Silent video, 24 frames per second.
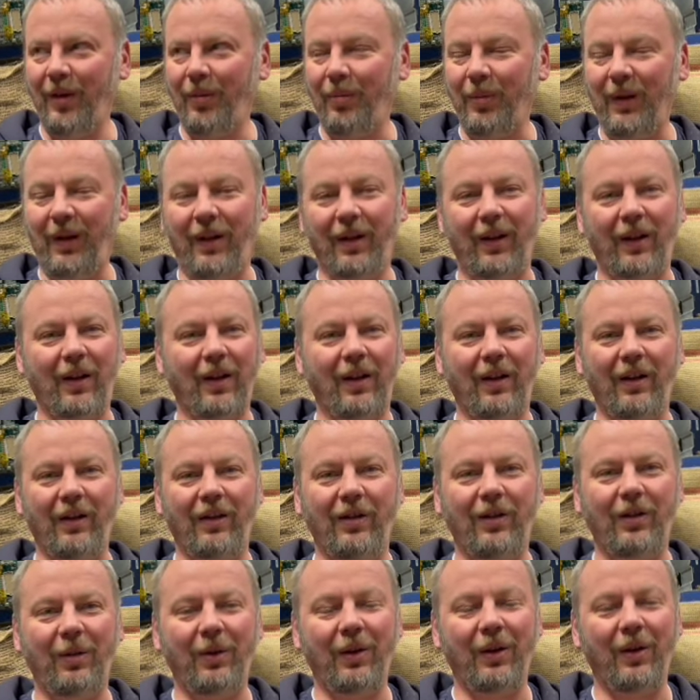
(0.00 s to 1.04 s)
be the
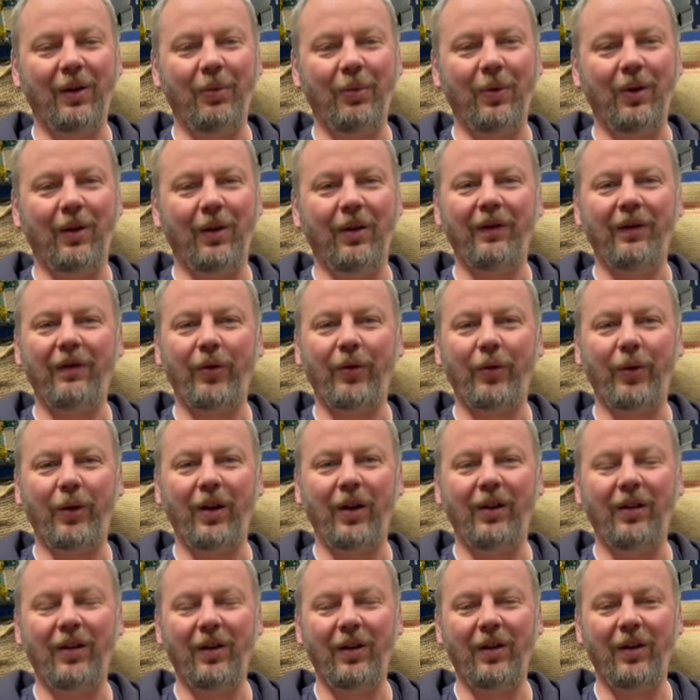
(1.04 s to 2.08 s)
cars doing the work for
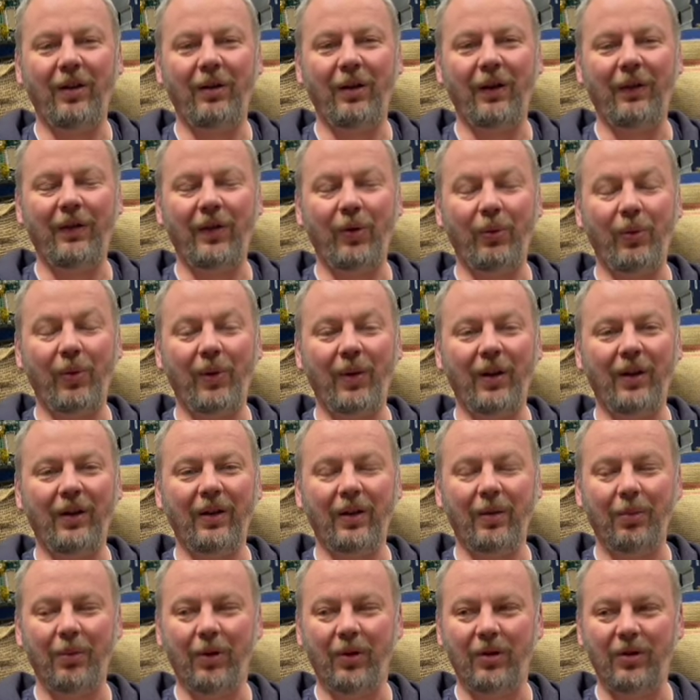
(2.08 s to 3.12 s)
you, so you don't have to worry
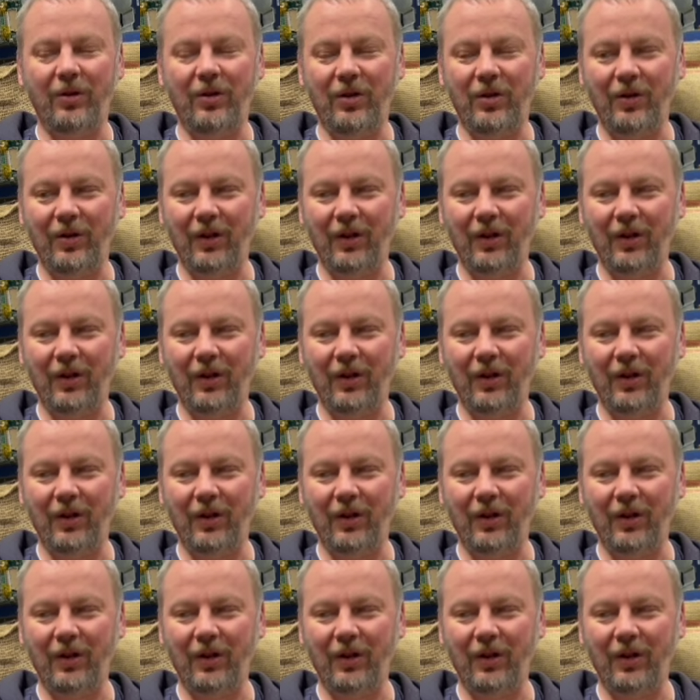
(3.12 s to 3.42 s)
so much.